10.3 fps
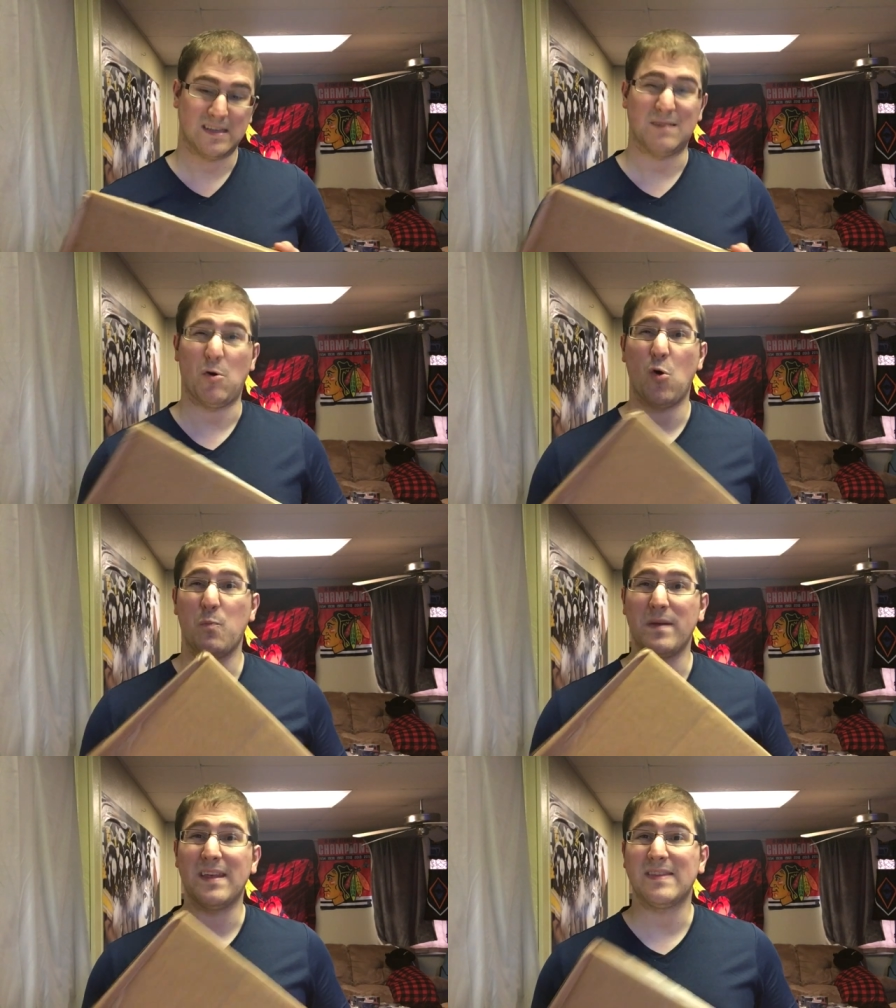So I'm
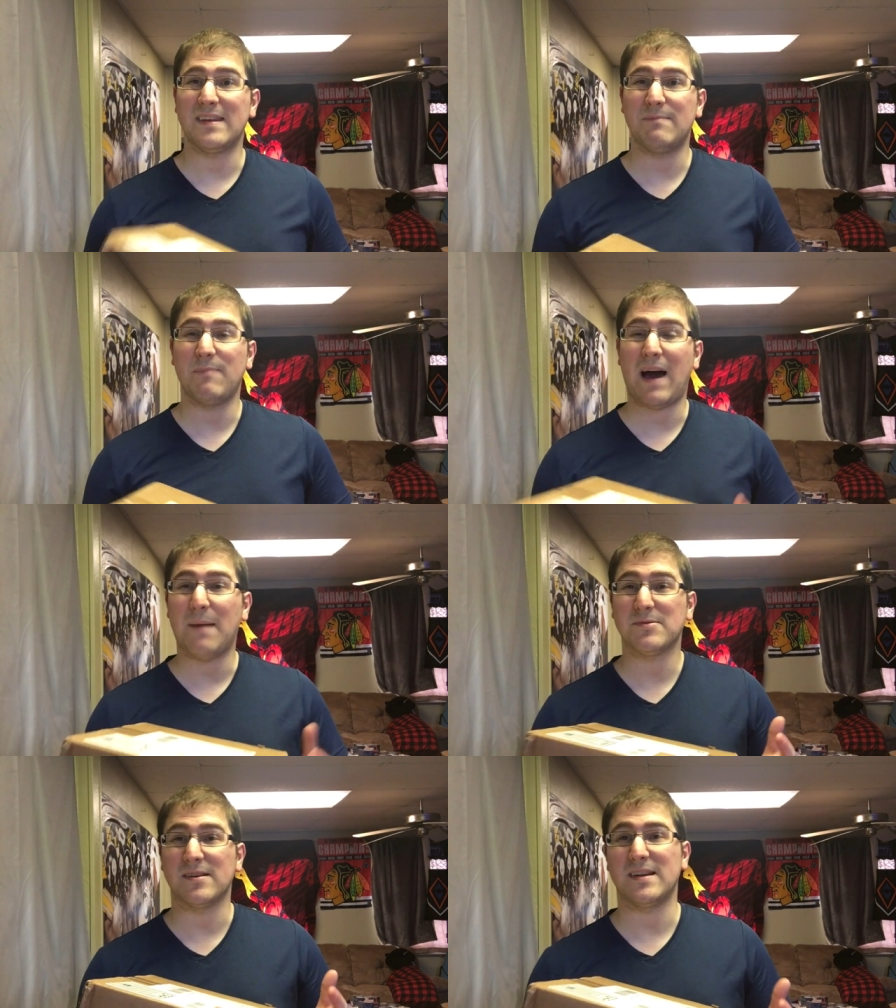hoping that the
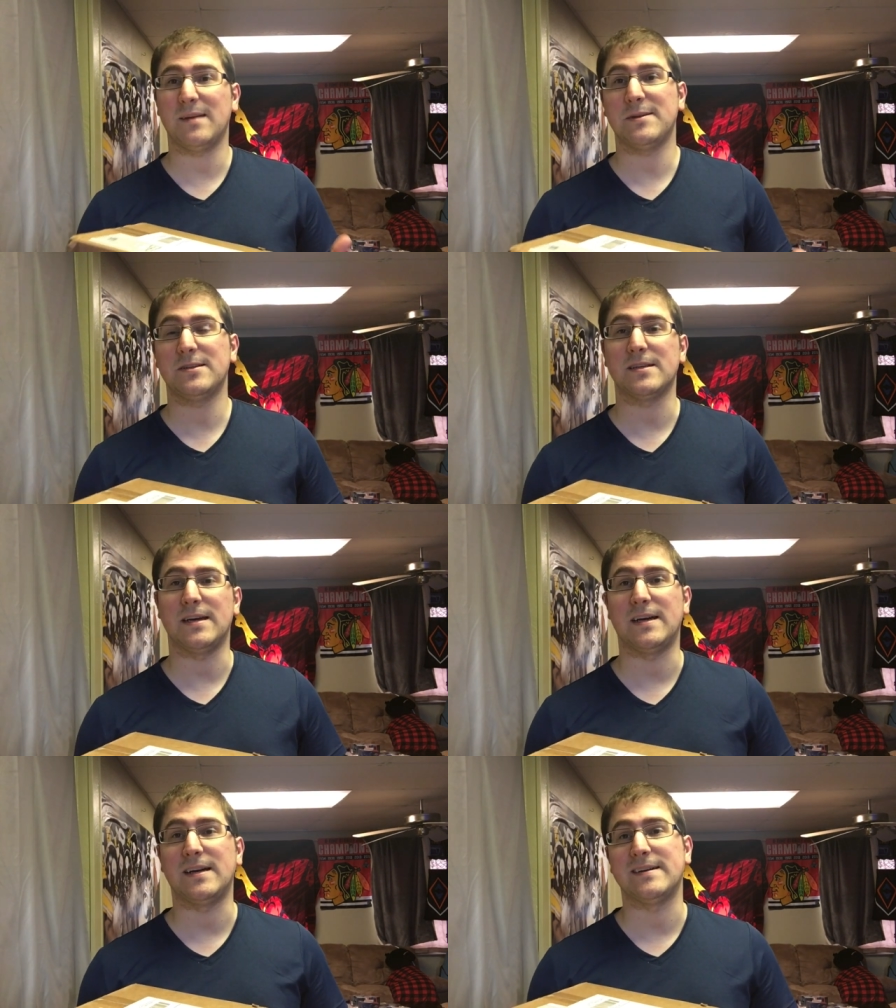pops aren't damaged.
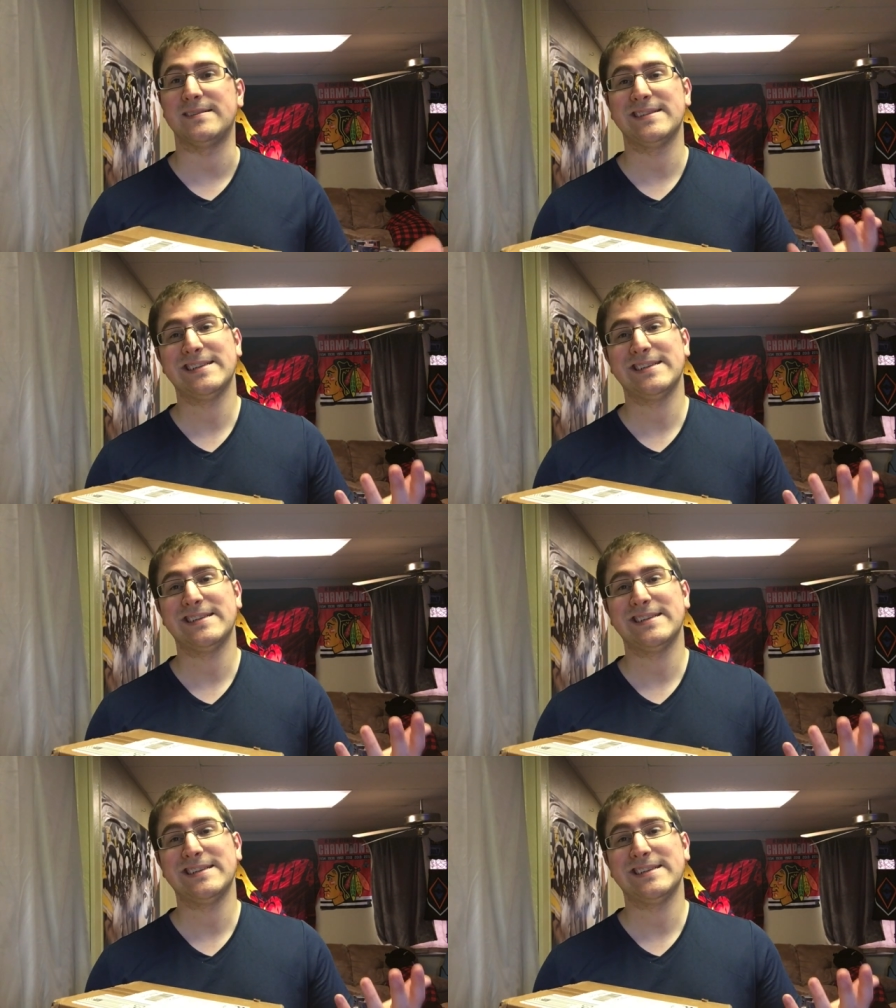Uh,